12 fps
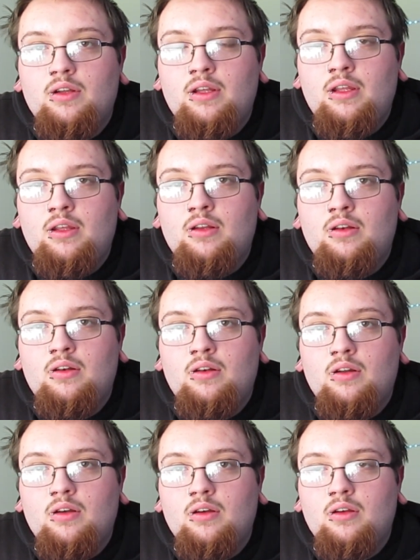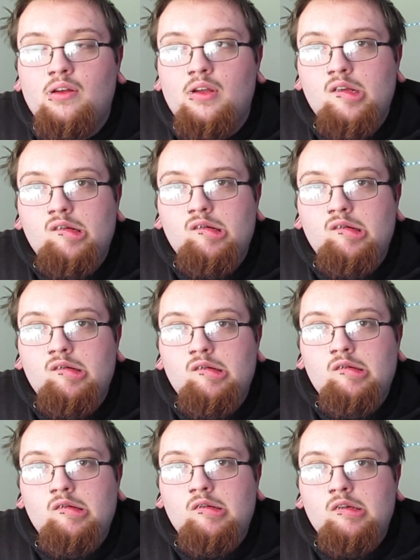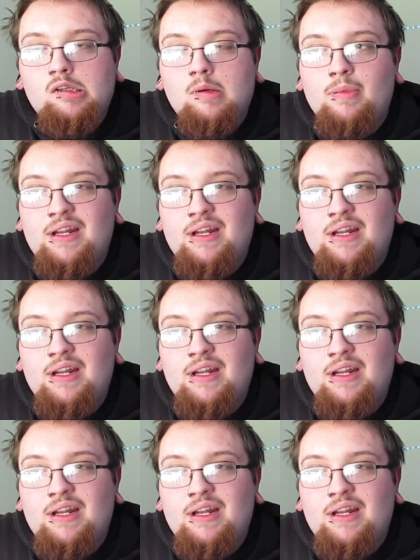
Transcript: in my